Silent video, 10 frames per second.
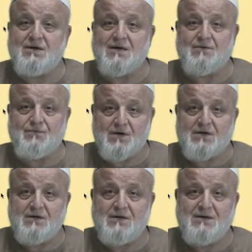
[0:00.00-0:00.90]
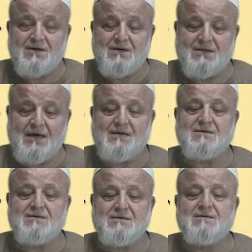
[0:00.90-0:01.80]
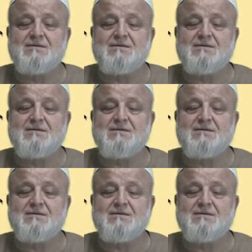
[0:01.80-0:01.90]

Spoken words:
in fiqh, then